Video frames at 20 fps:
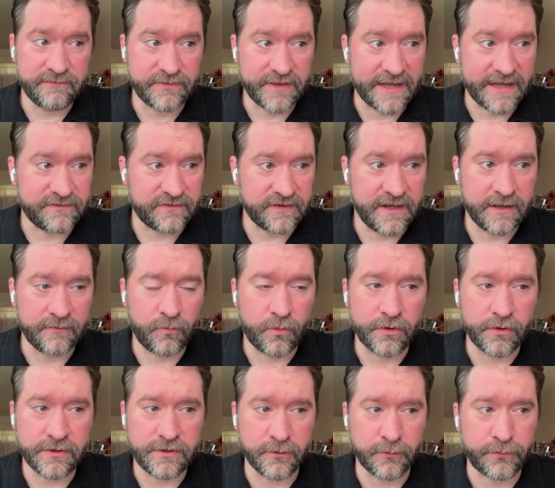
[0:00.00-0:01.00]
that's it.
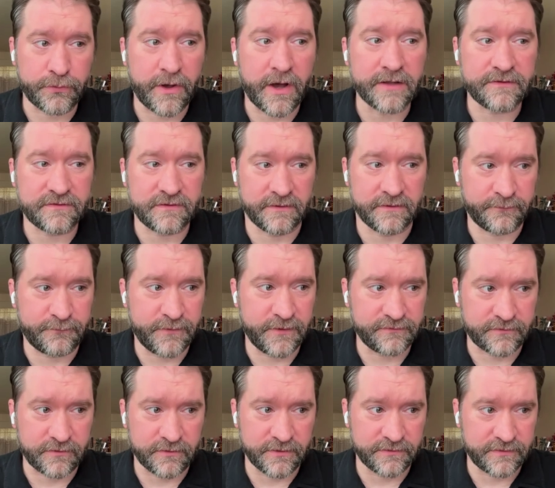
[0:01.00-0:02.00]
What are your thoughts on
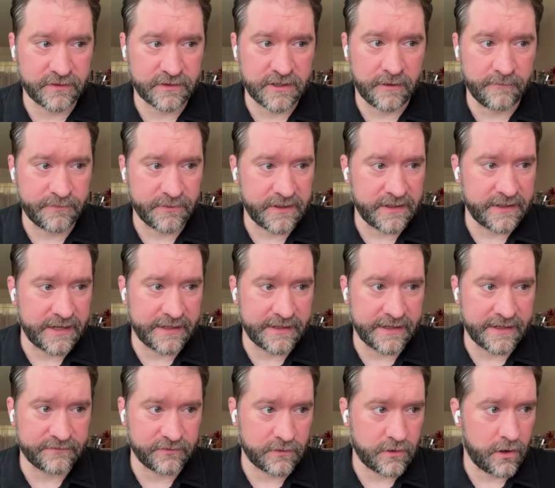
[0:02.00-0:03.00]
Fisker as a company and
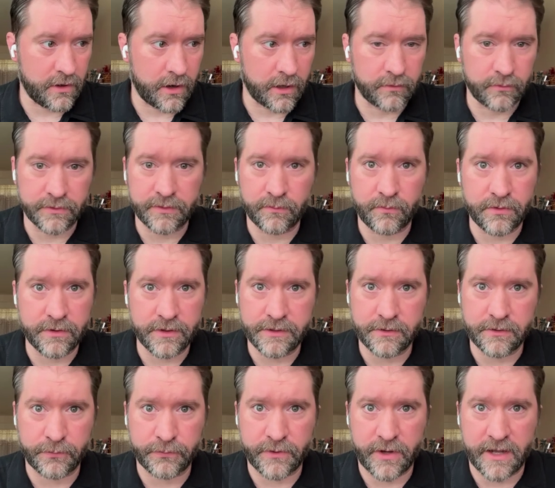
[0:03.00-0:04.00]
as a car? What are
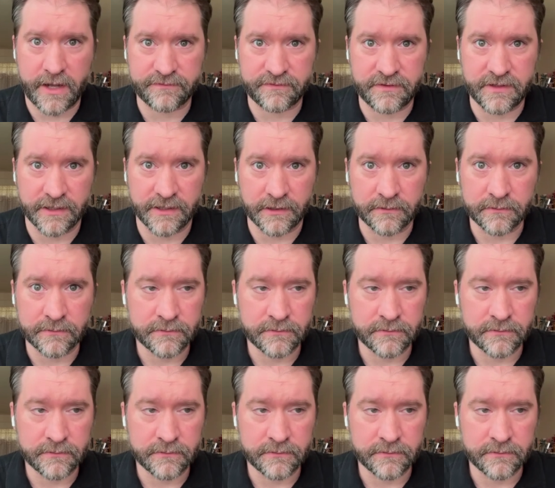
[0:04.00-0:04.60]
your thoughts here?